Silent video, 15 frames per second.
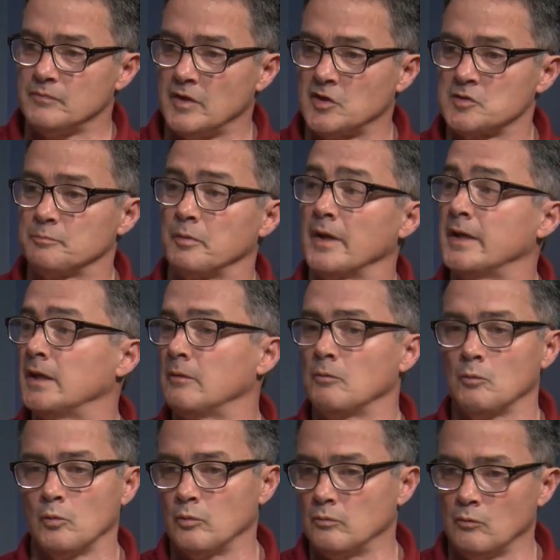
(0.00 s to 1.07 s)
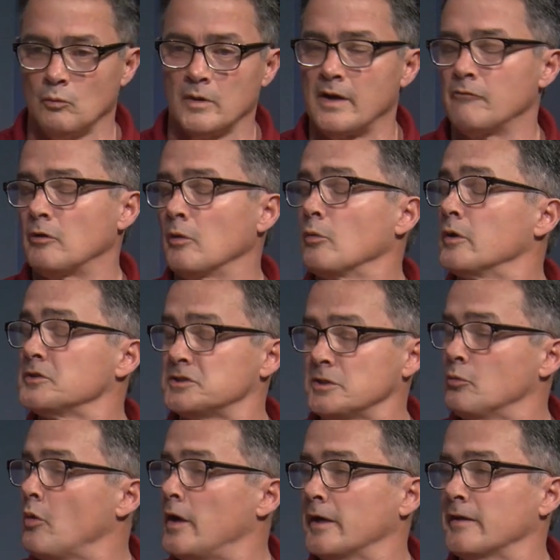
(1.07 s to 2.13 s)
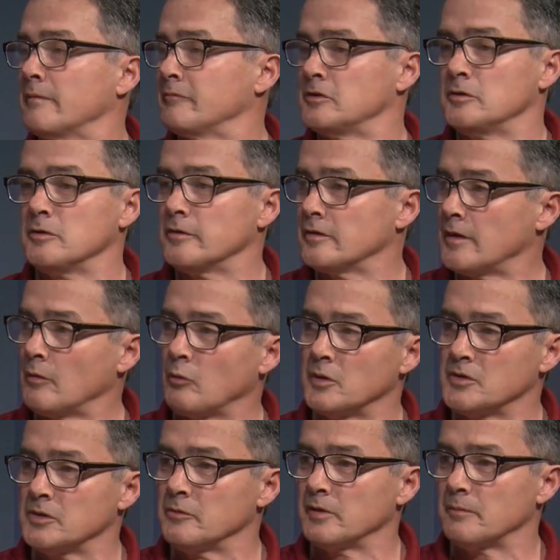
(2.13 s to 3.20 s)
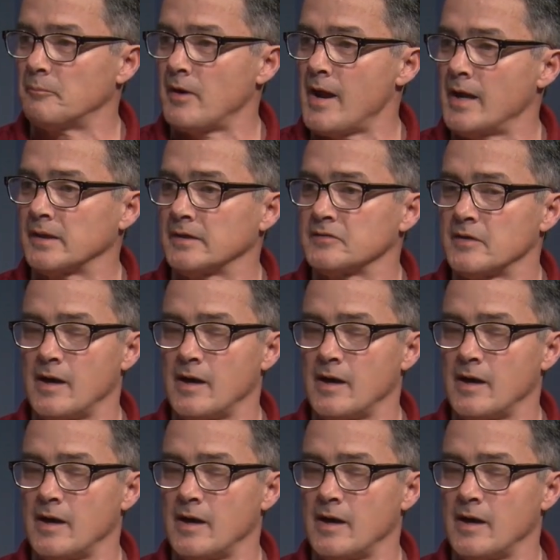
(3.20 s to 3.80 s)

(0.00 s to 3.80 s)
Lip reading: explaining whatever it was she wanted them to do that they weren't doing in practice.